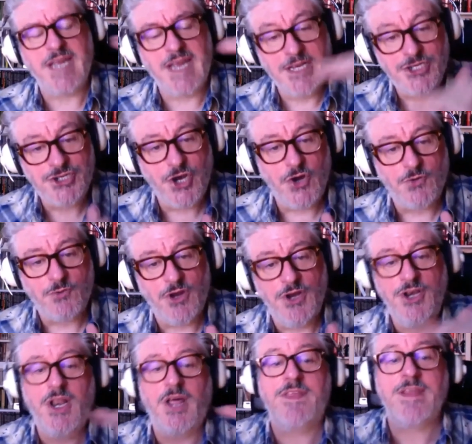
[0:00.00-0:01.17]
in genre.
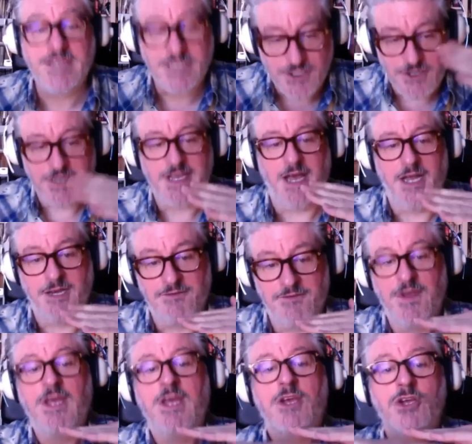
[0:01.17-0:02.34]
Nothing's going to kind of
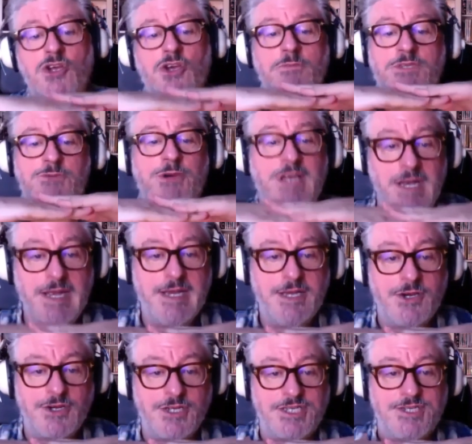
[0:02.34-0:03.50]
come to a
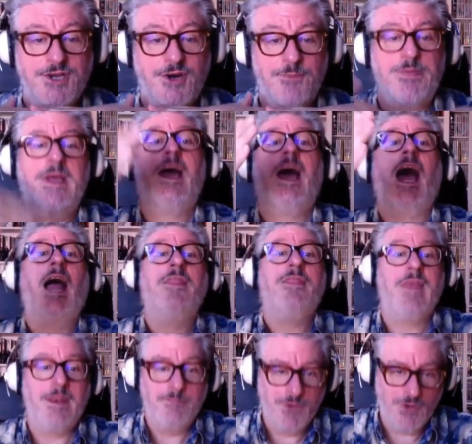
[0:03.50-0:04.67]
clear-cut stop and
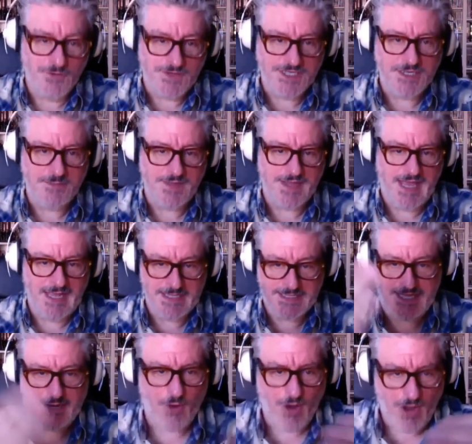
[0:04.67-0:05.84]
then move to something else.
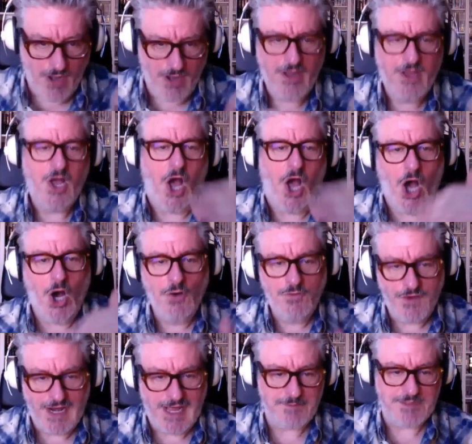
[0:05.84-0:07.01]
There are
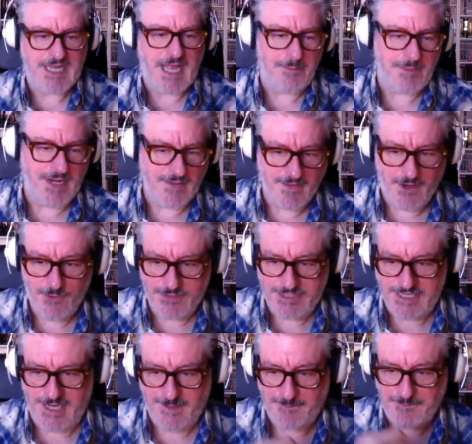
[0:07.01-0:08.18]
overlaps happening the whole
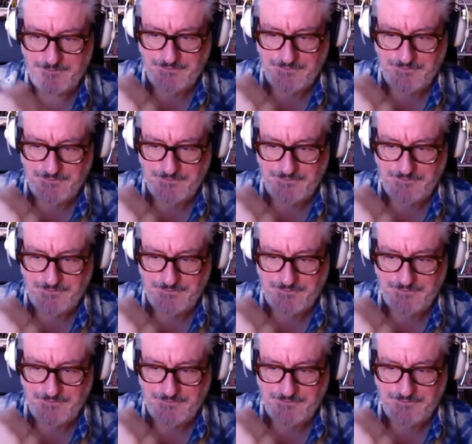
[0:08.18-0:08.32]
time.